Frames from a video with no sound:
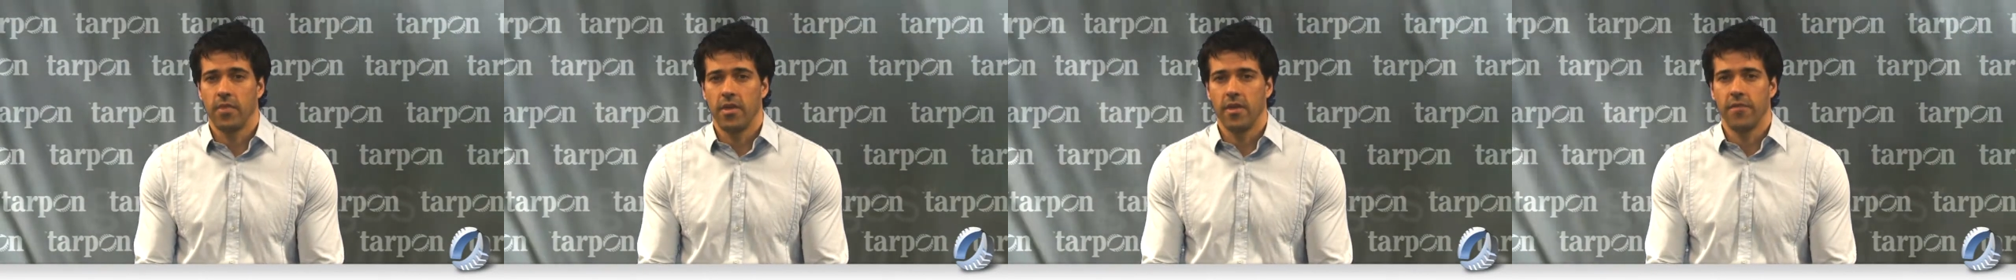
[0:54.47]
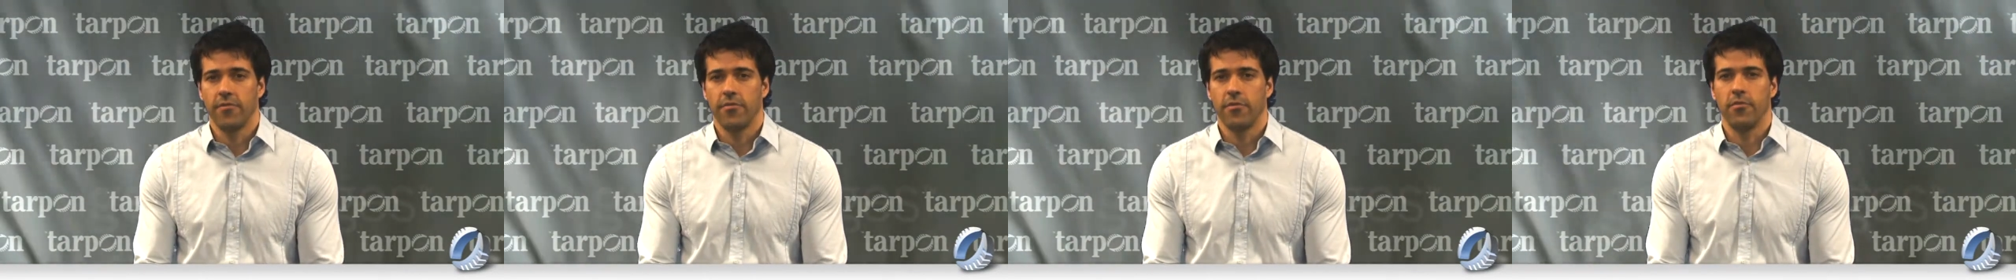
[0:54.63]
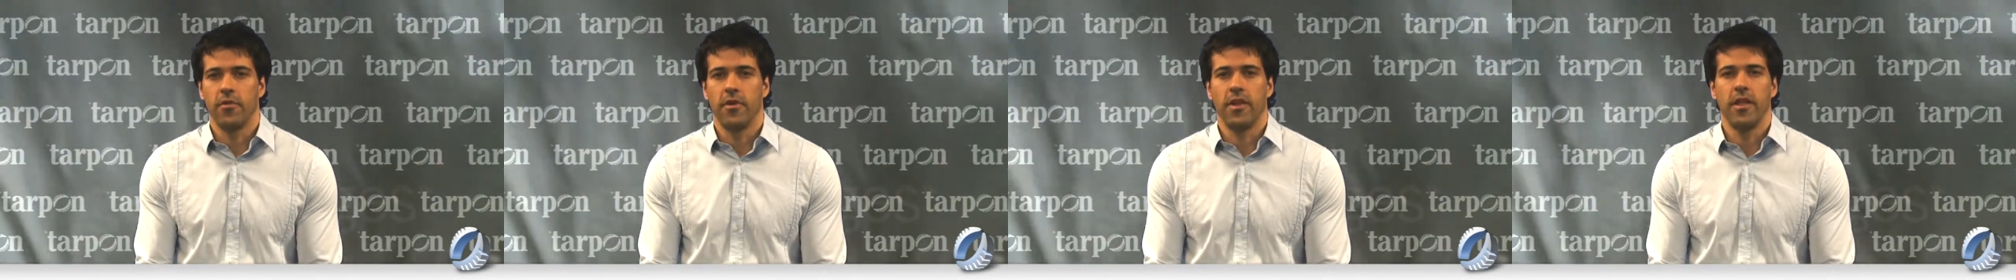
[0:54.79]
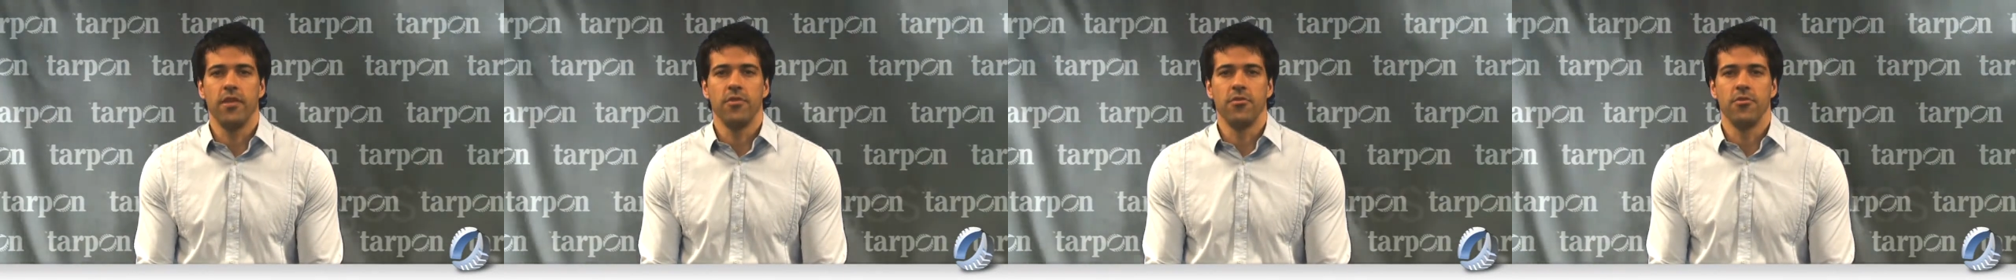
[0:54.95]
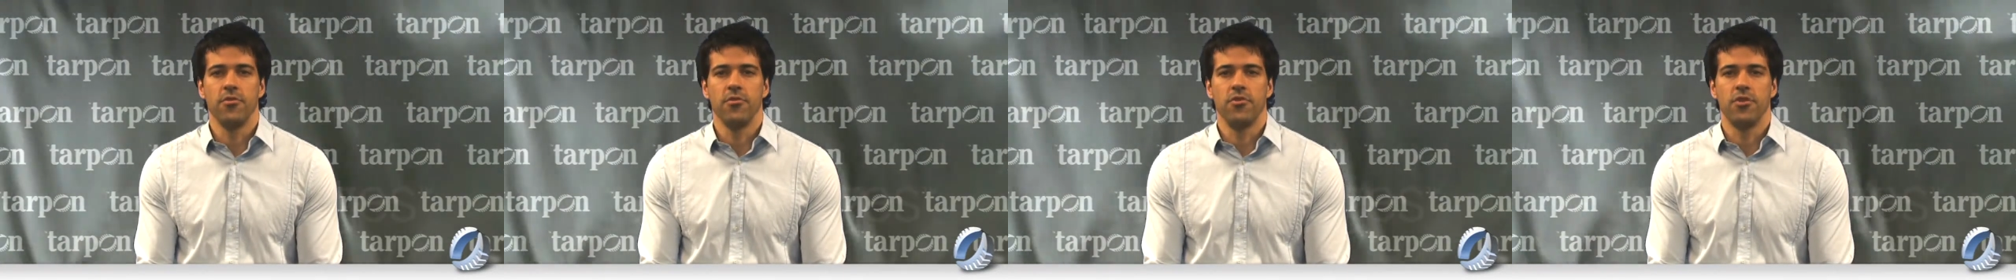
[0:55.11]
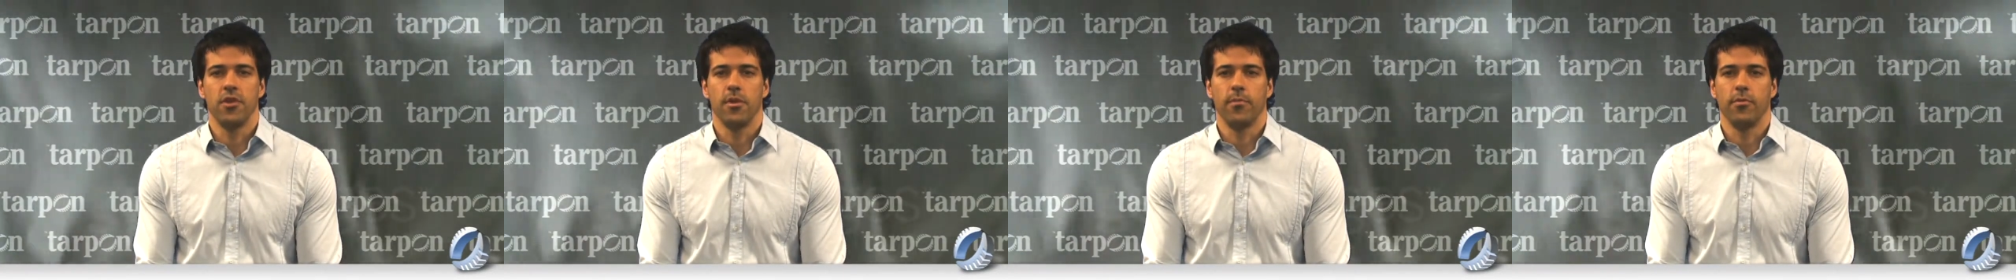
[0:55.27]
if the
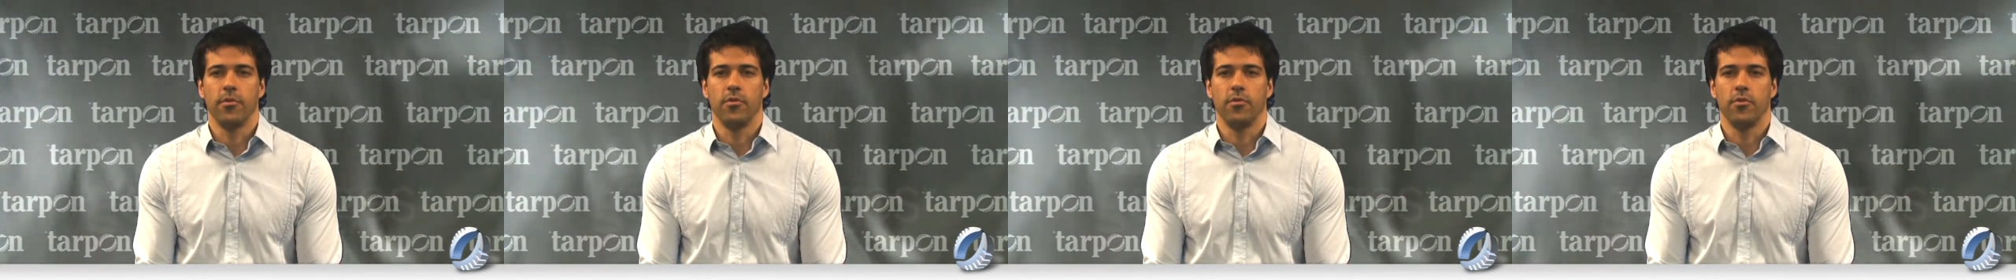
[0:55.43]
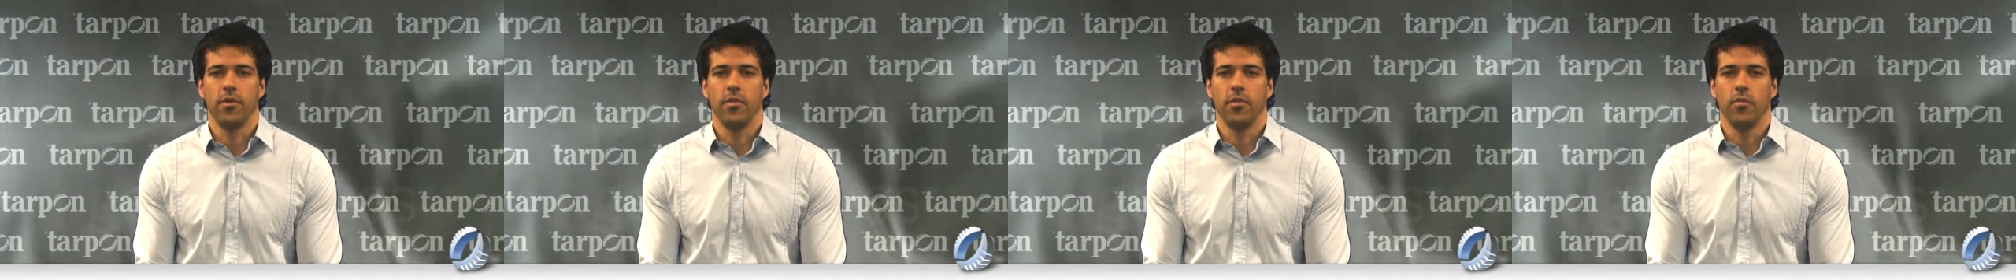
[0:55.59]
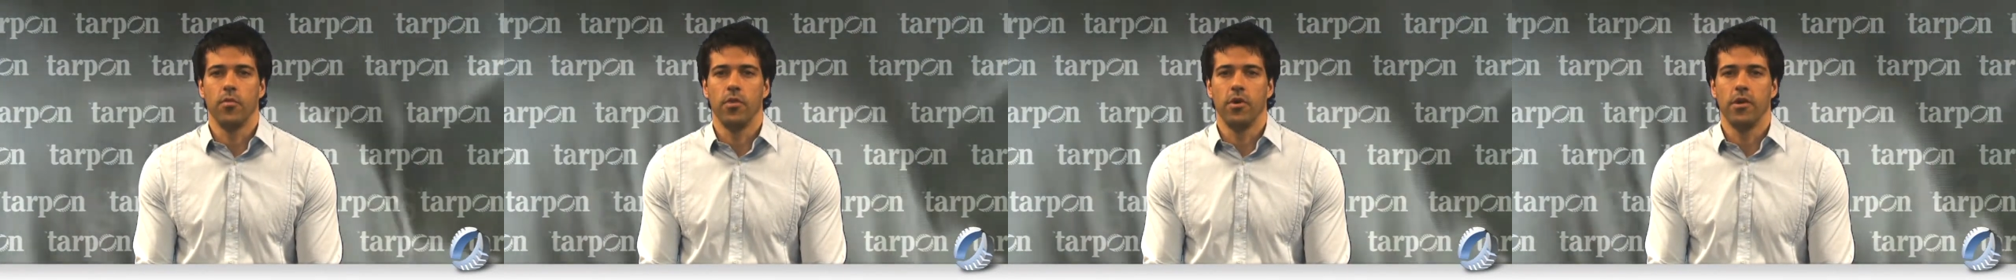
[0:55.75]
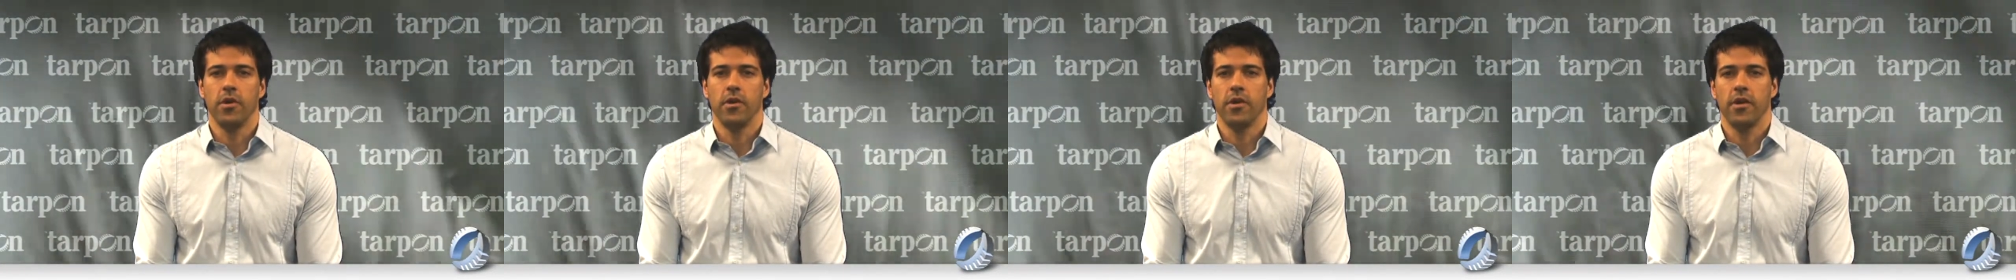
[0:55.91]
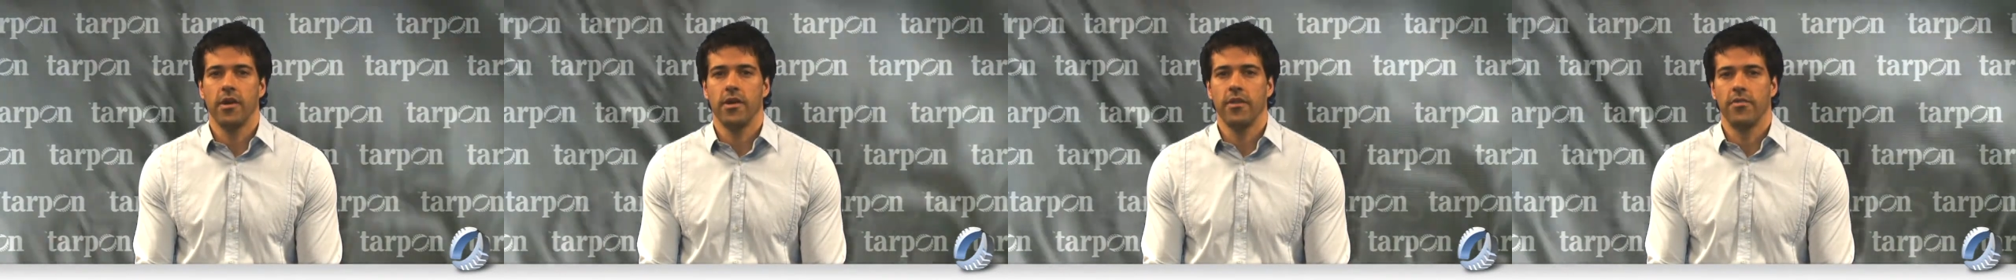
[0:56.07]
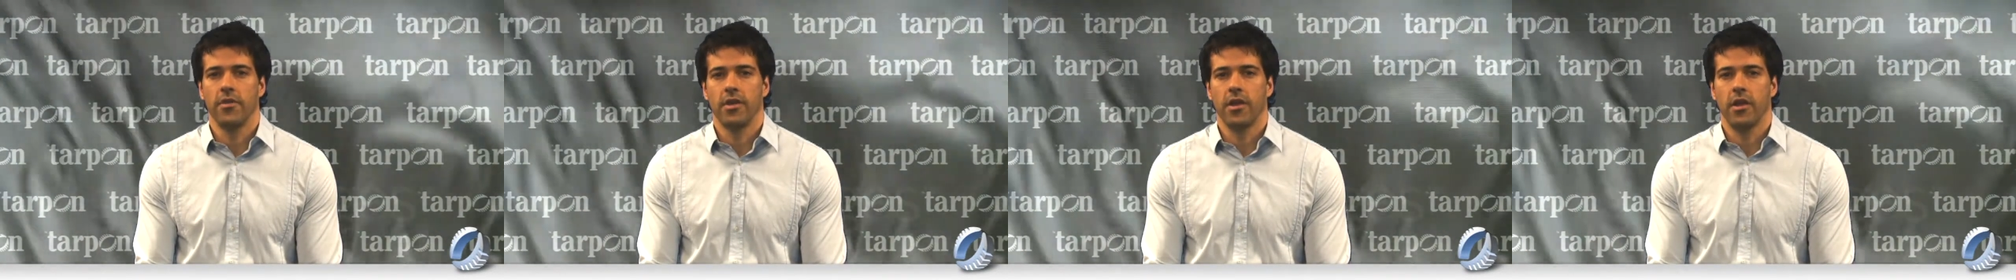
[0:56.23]
relationship between the worker and